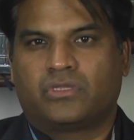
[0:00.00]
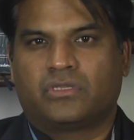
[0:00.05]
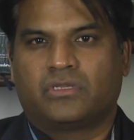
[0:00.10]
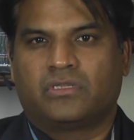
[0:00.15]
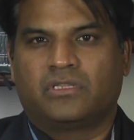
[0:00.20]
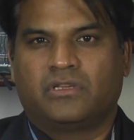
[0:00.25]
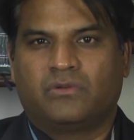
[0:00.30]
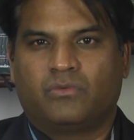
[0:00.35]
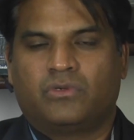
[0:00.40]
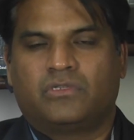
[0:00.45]

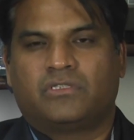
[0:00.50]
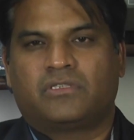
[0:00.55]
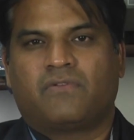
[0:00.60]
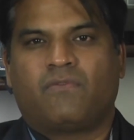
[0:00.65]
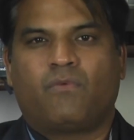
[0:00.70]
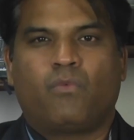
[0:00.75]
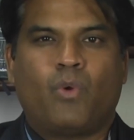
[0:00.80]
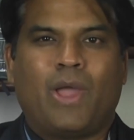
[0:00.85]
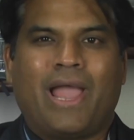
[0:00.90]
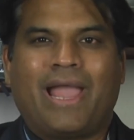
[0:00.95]
There was a
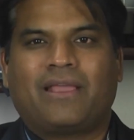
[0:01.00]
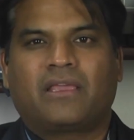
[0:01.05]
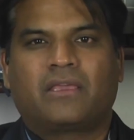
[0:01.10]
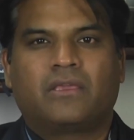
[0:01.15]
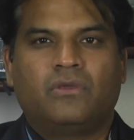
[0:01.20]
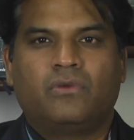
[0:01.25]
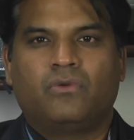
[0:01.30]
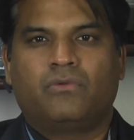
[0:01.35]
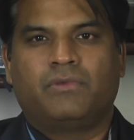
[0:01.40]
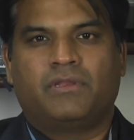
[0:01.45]

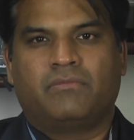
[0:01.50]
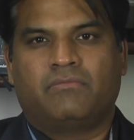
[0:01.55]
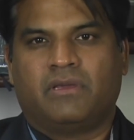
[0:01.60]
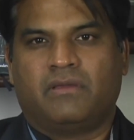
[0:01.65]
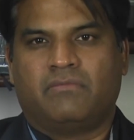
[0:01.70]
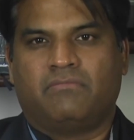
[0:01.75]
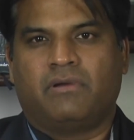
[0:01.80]
vacuum in my